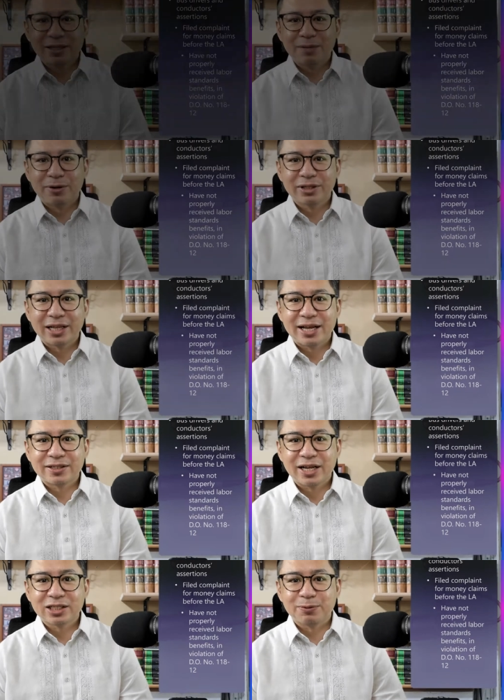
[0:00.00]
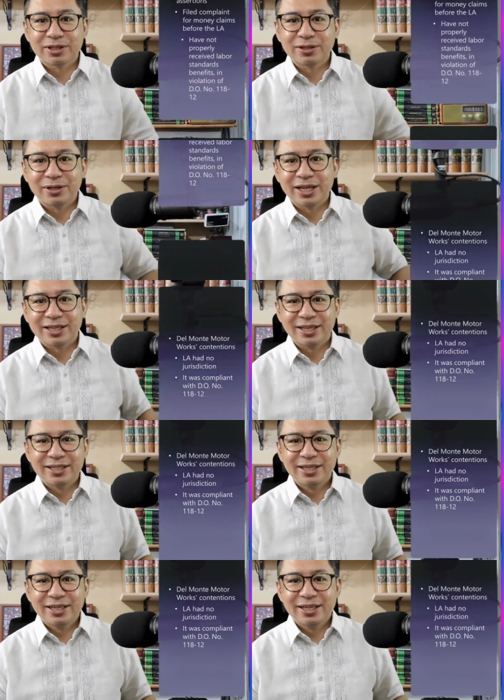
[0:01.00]
Del Monte Land Transport
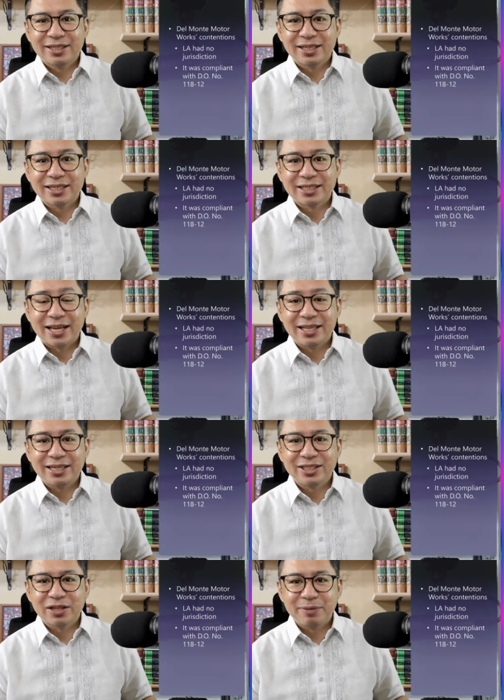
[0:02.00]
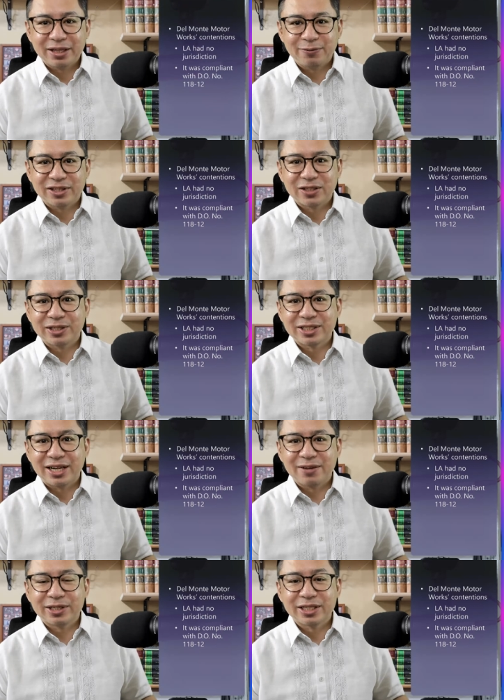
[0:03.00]
contended that the salaries and benefits of its
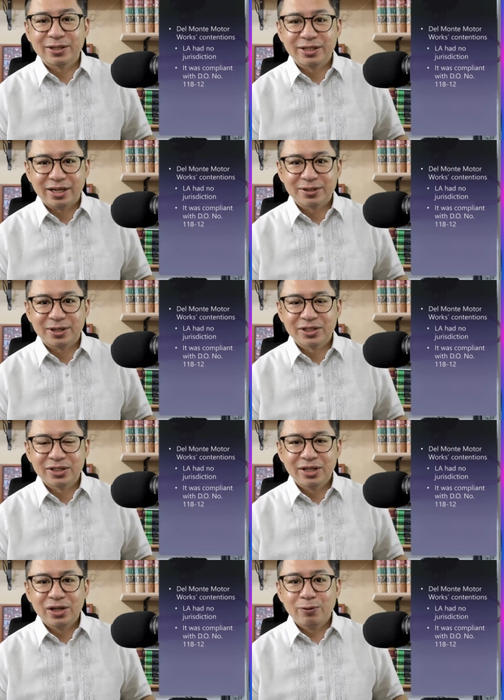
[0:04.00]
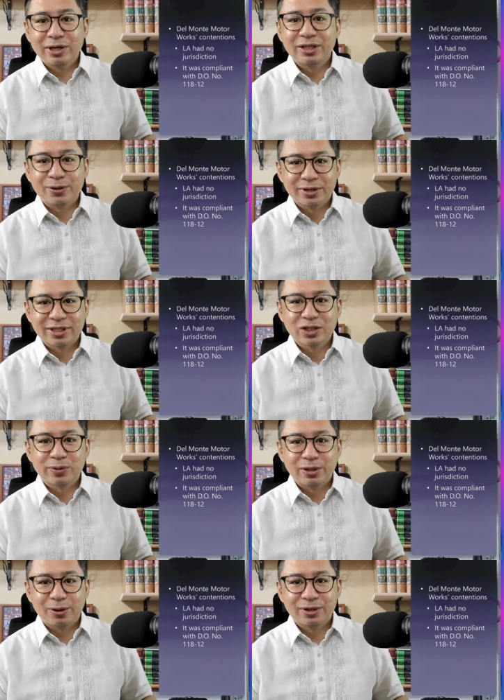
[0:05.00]
drivers and conductors were in
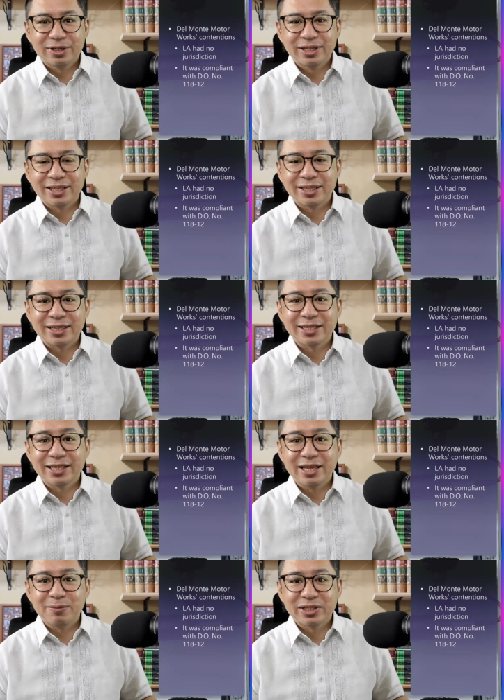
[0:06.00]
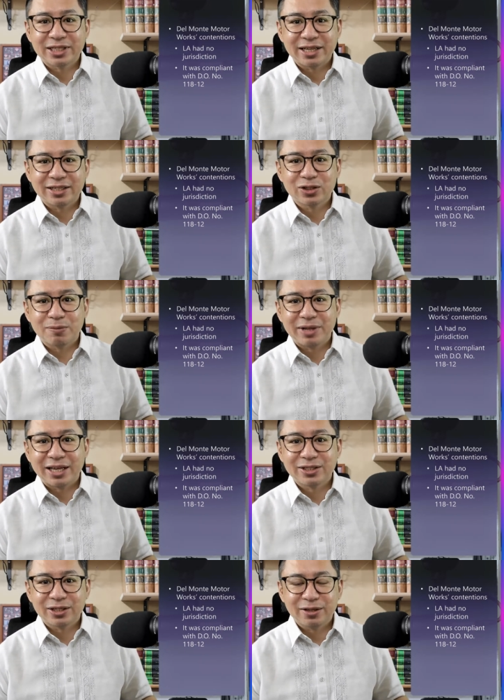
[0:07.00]
accordance with law and that its labor standards
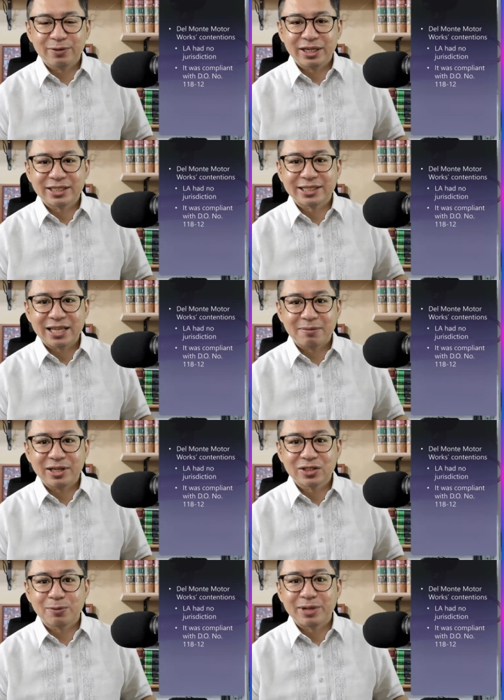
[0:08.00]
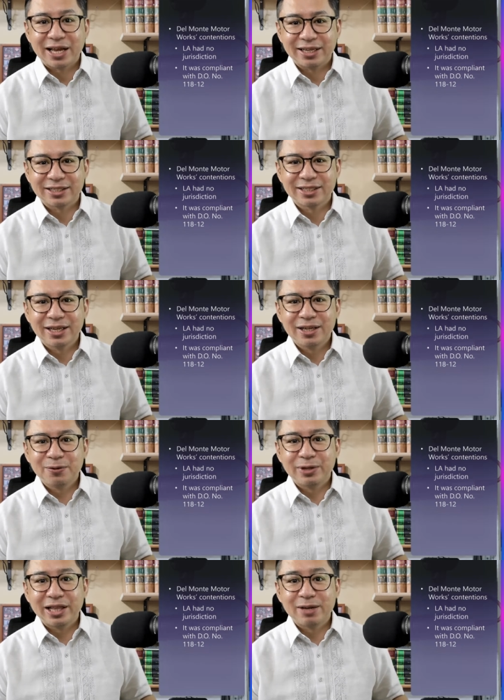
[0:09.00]
compliance certificates established compliance
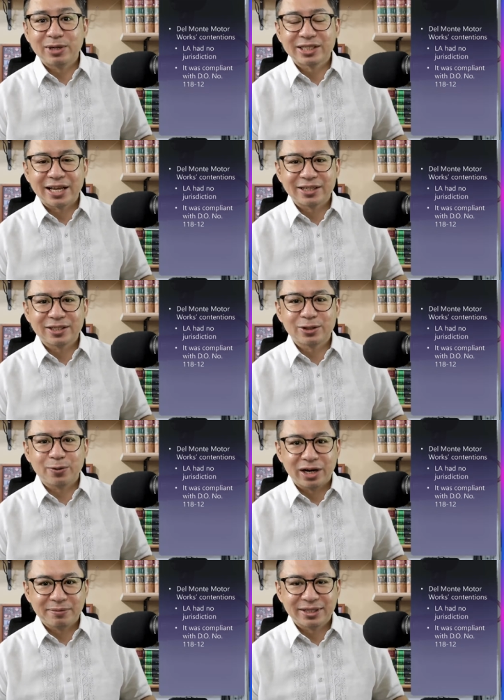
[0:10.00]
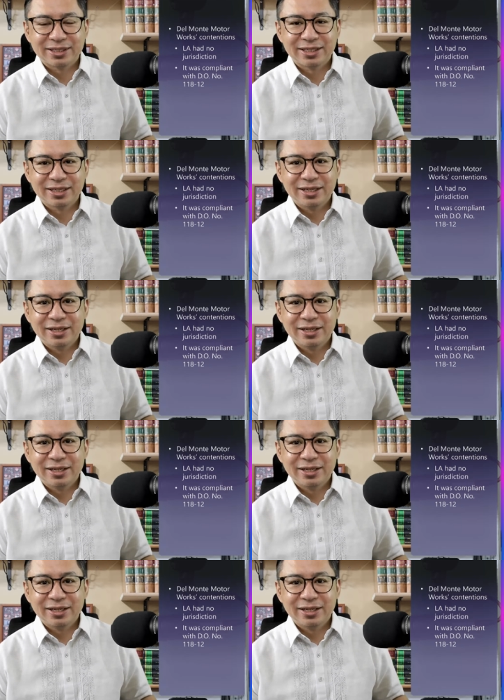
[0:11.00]
with labor standards requirements.